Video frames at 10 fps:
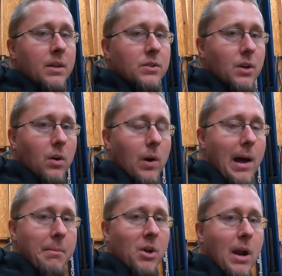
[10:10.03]
So
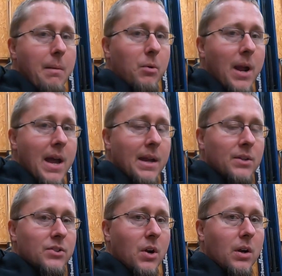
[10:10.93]
I'm going to grab a rag
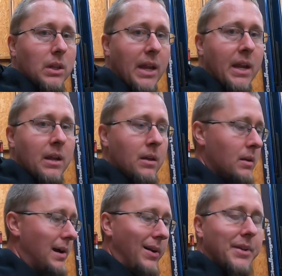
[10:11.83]
and start cleaning.
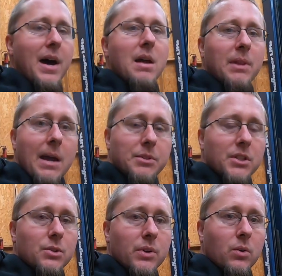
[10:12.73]
I'll time lapse
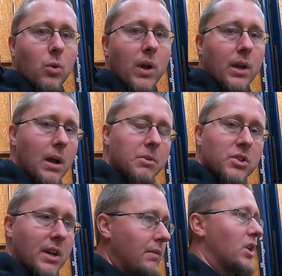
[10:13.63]
this real quick. I'm
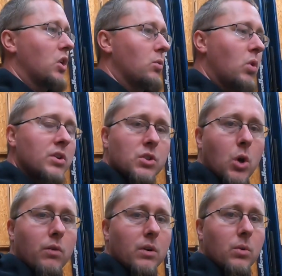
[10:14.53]
just going to give it a good once
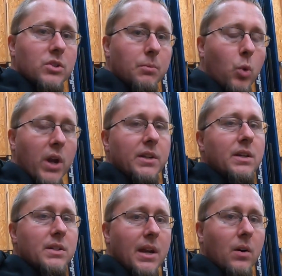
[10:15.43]
over with some quick
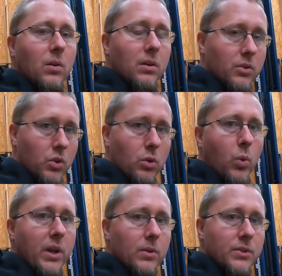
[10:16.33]
detail, do the
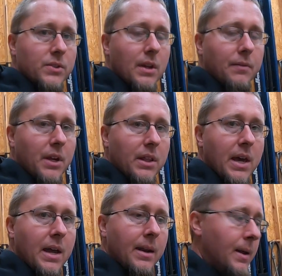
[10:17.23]
wheels and stuff like
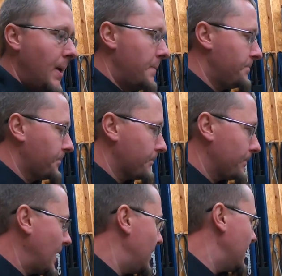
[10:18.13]
that.
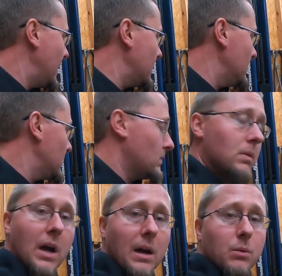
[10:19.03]
And then
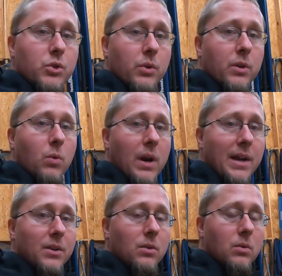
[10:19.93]
I will show you what
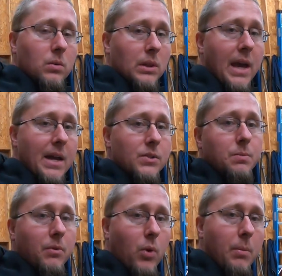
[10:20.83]
I do
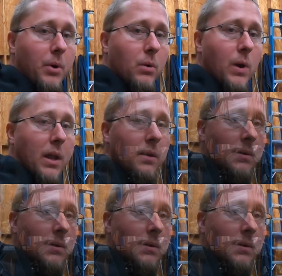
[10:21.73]
last before I put it away.